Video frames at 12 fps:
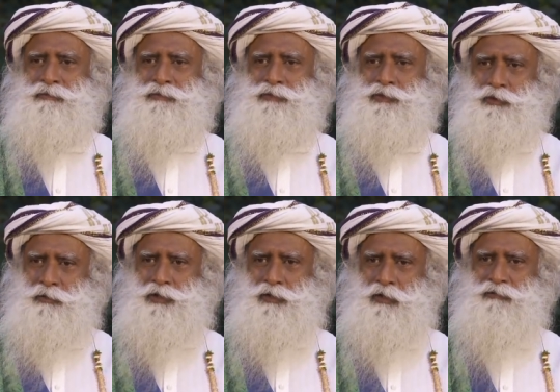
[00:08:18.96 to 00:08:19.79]
You
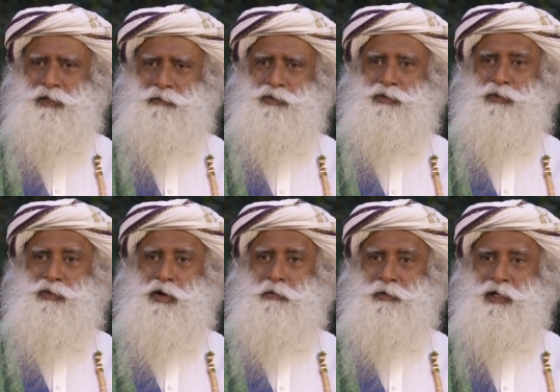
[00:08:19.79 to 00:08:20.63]
missed all of them, you don't know
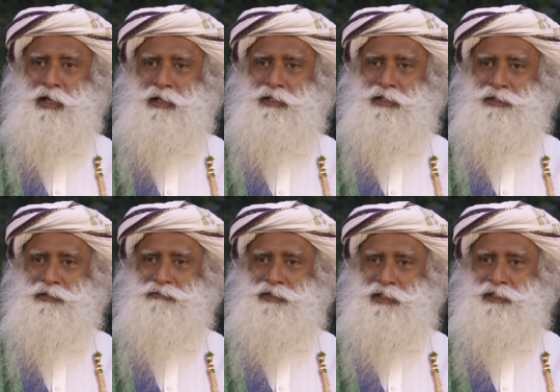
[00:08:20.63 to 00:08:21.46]
how many hundreds
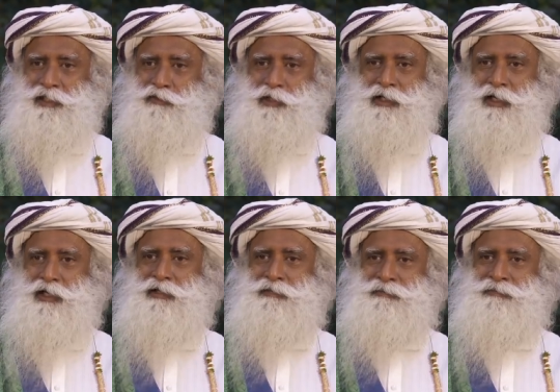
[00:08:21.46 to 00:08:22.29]
of tests have been done.